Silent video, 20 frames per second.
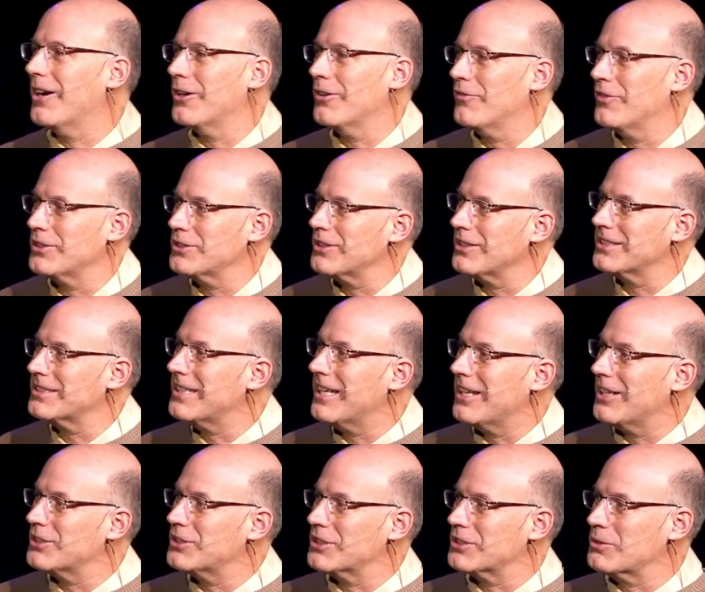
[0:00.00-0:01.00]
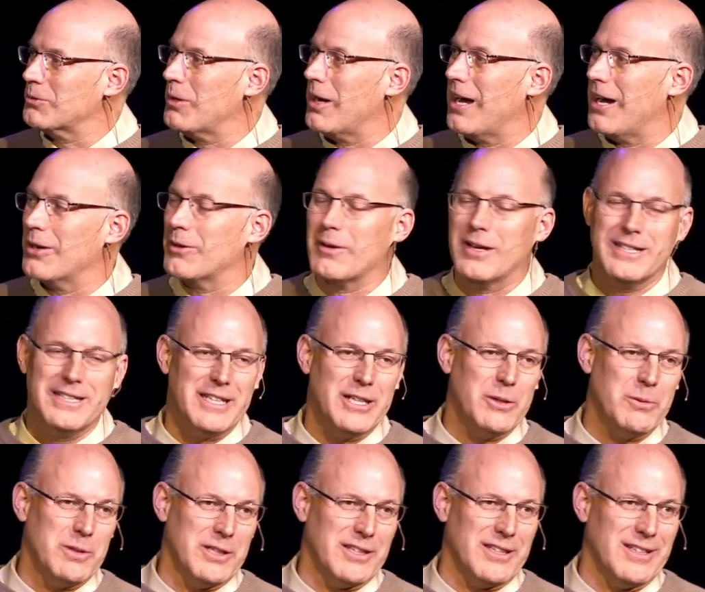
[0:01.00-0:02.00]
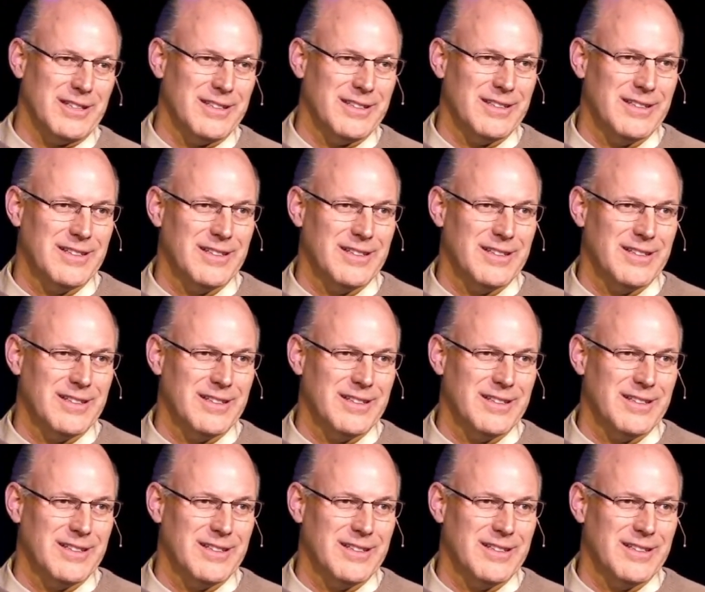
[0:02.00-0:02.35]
artificial intelligence, how do I deal with it?